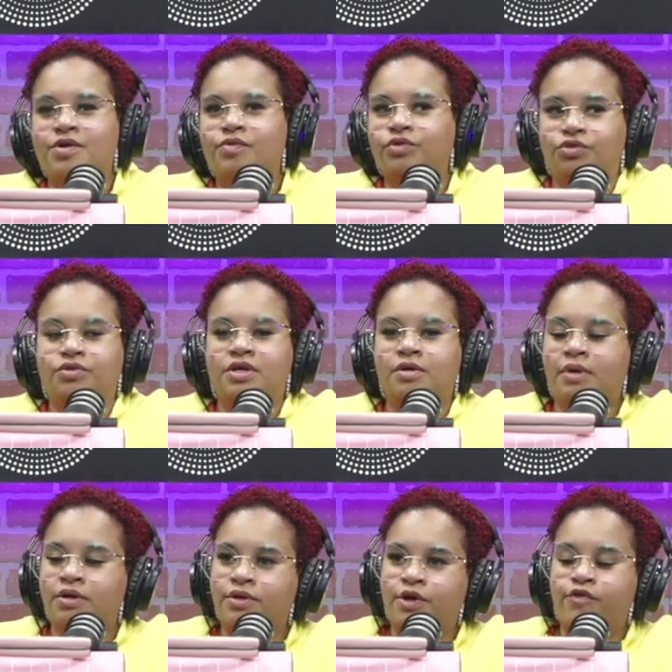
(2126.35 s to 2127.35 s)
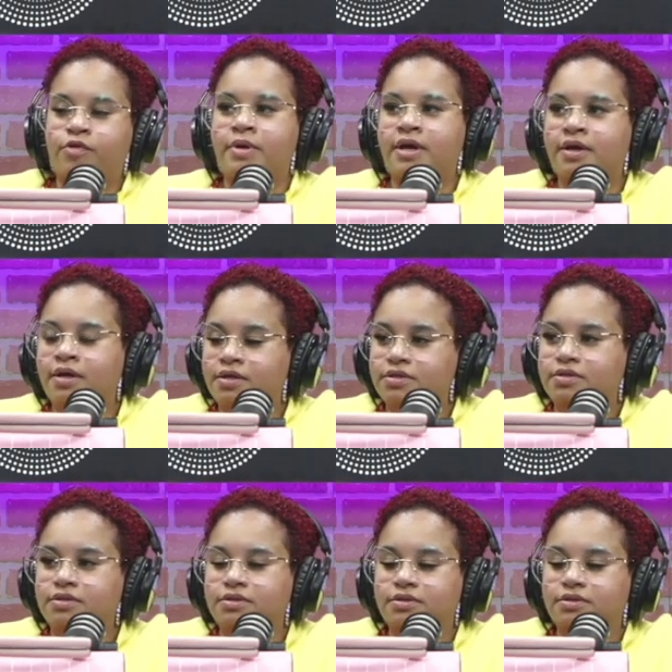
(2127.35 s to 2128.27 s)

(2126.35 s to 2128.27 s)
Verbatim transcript: "What you think about duffel bags?"